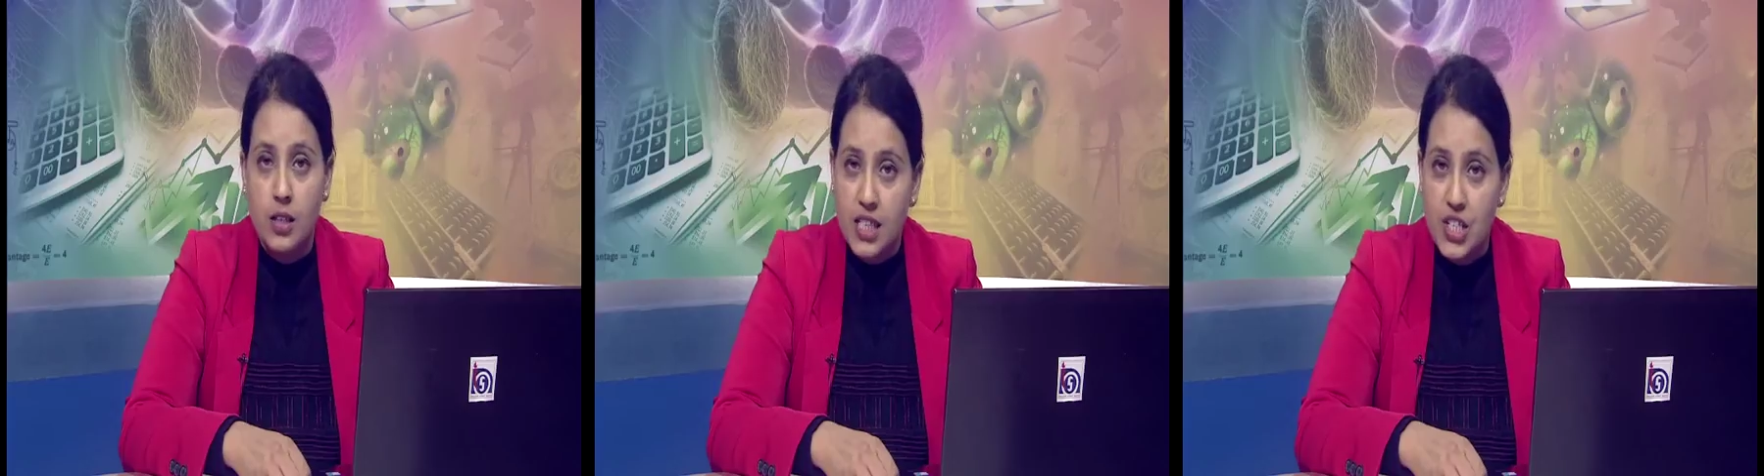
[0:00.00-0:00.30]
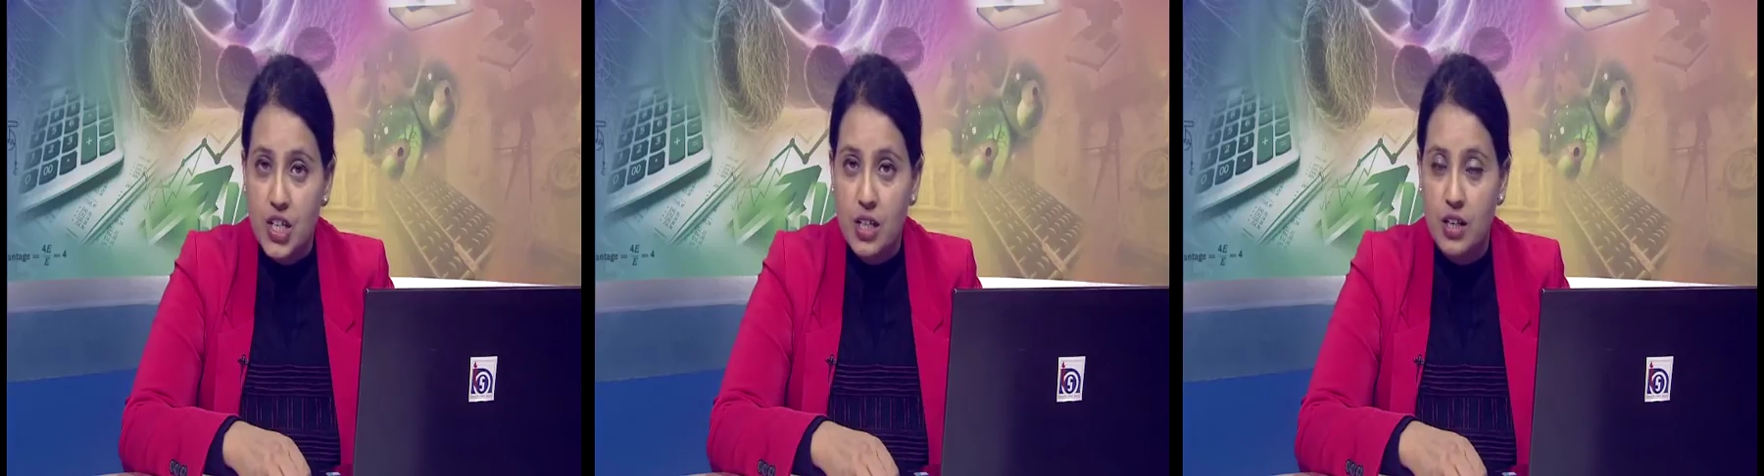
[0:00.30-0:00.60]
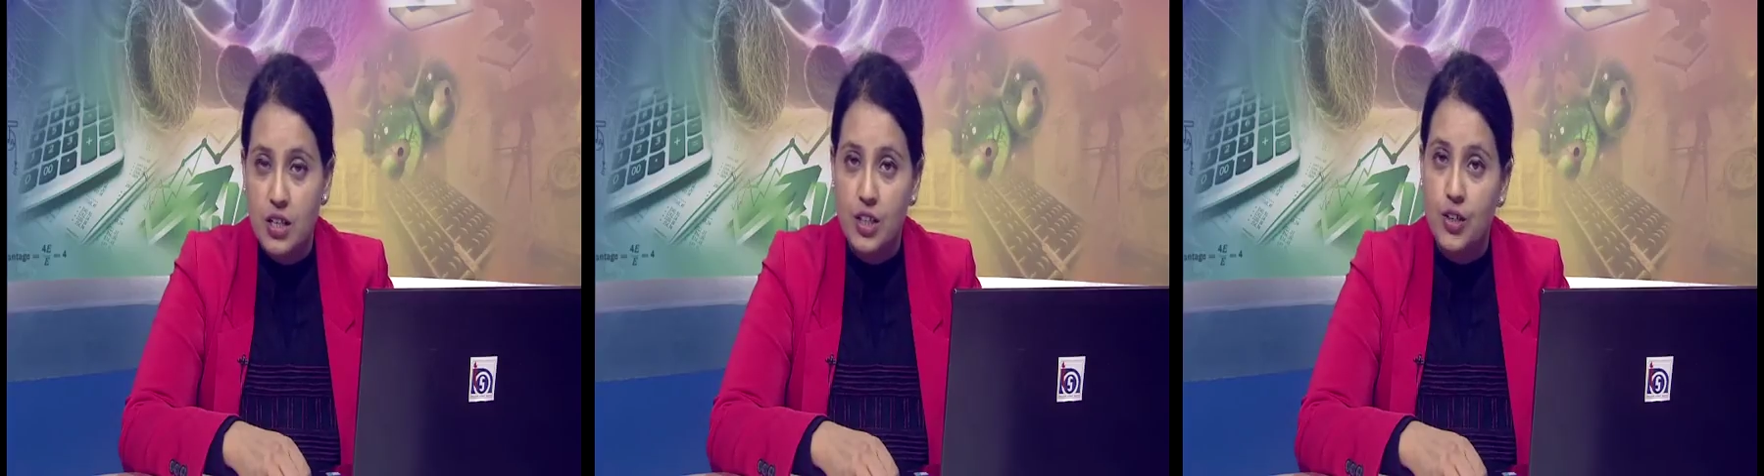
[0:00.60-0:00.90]
Teaching
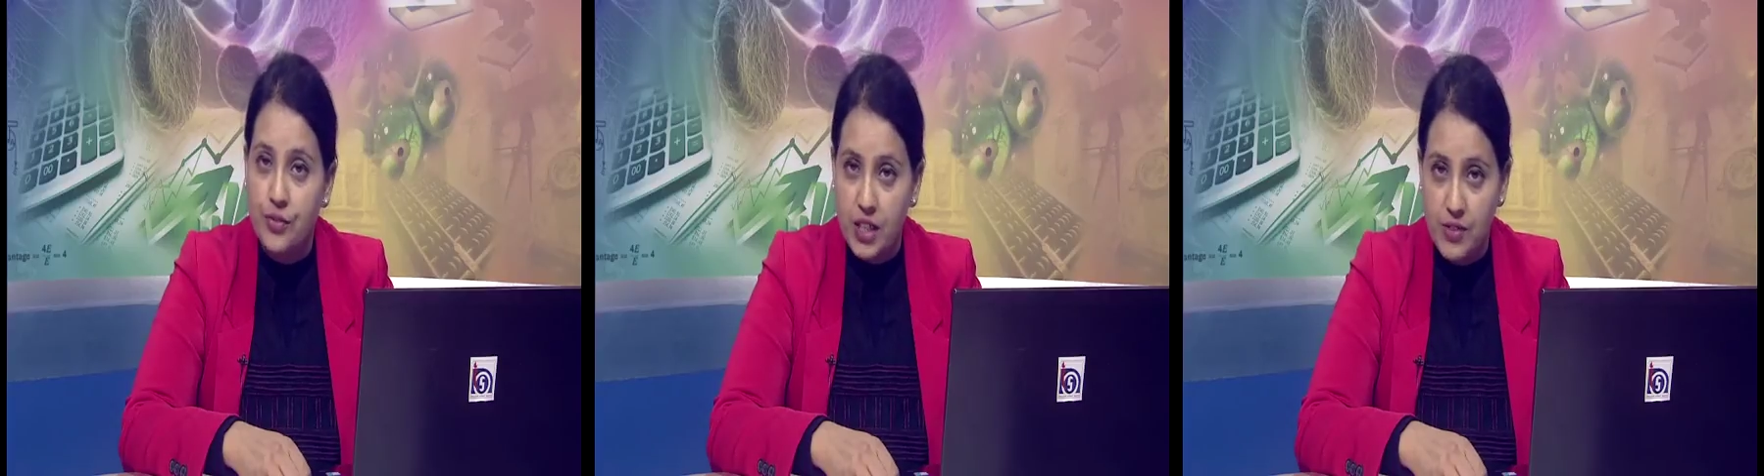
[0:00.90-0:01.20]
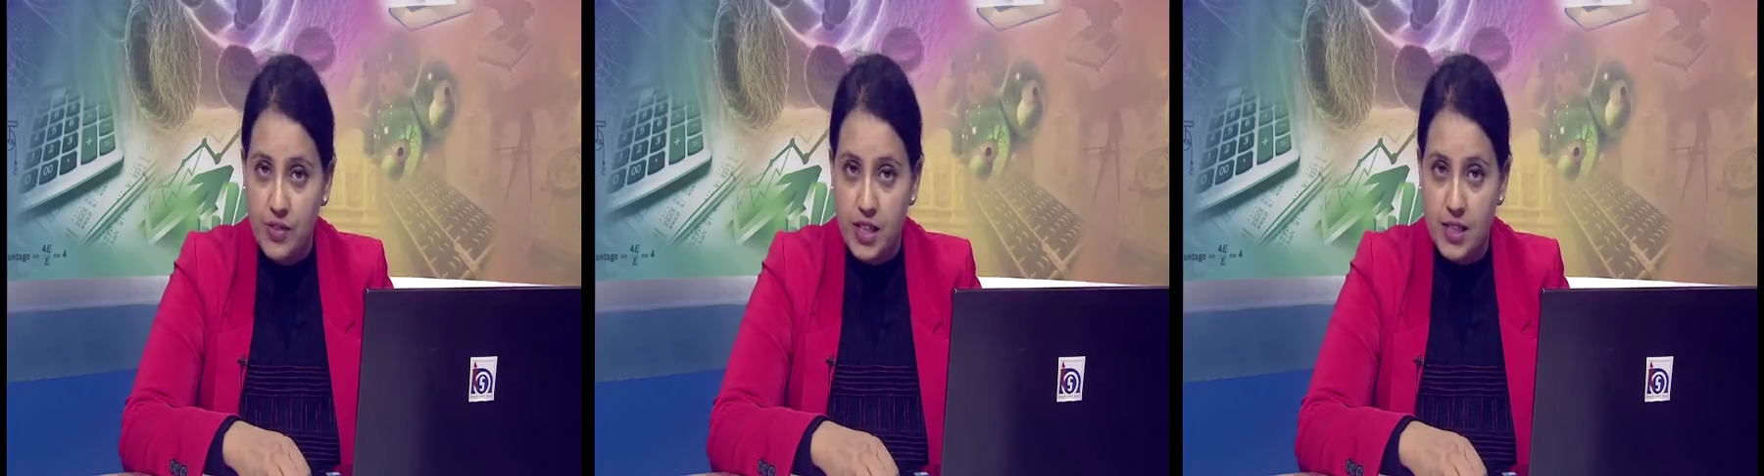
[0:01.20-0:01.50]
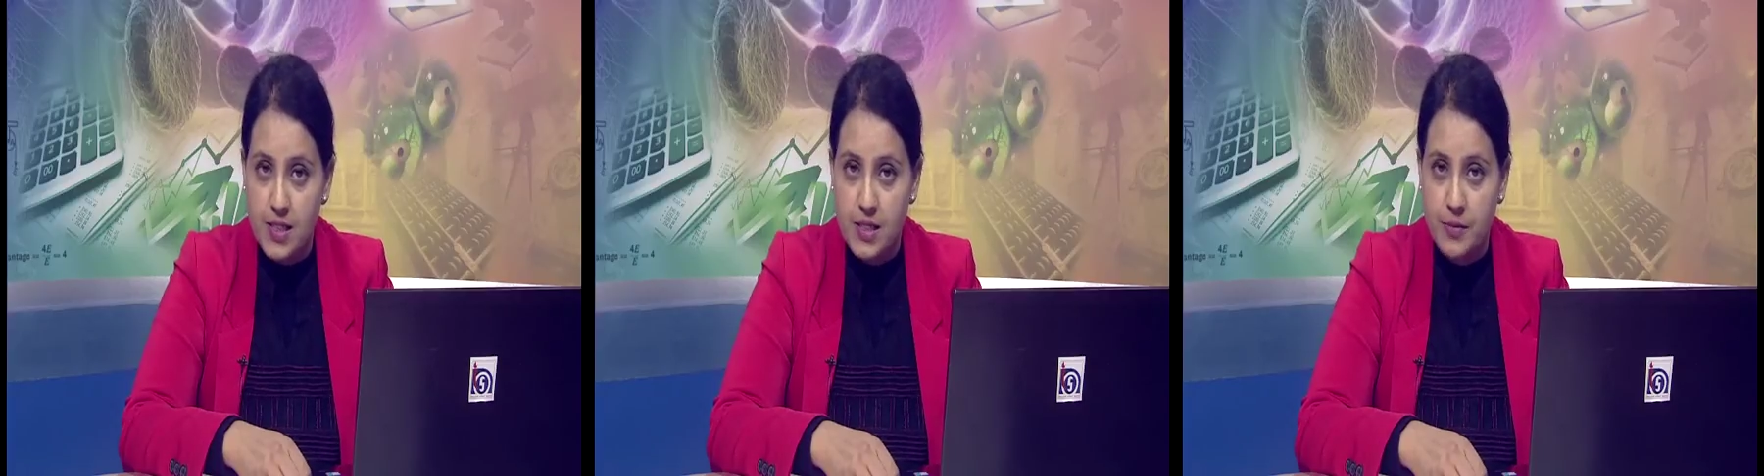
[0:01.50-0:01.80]
learning of
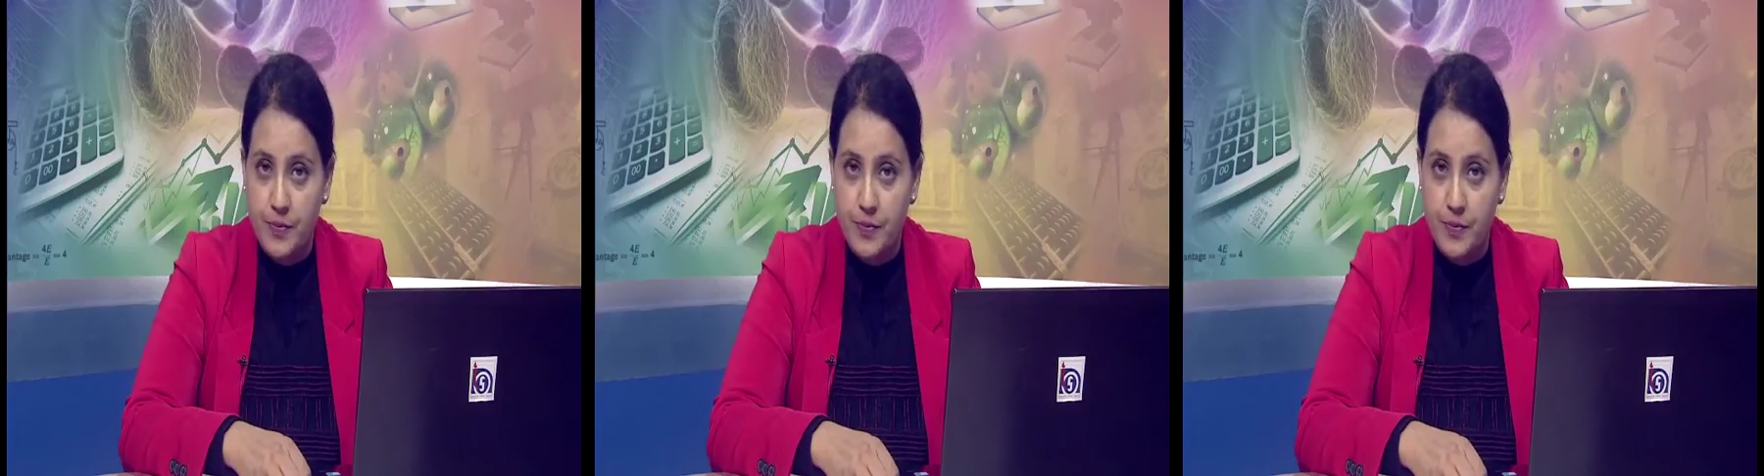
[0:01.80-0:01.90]
EVS.